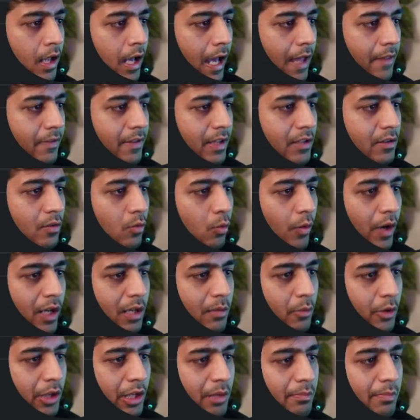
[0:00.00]
And then one
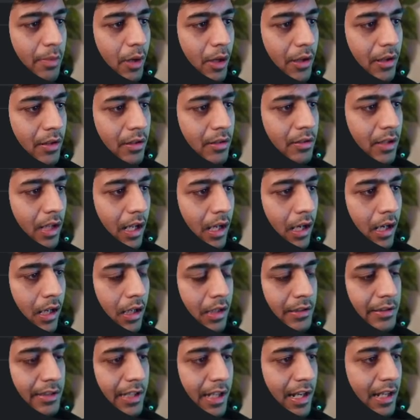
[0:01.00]
more important
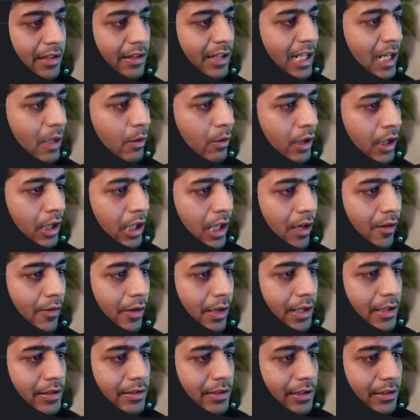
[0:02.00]
setting that I wanna
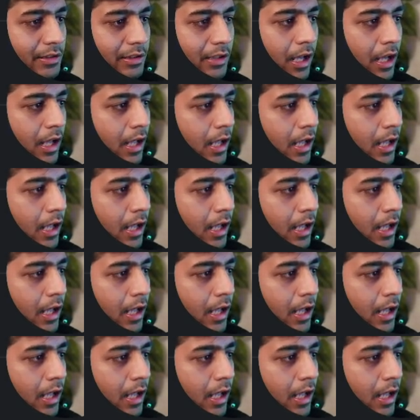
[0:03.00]
cover is this.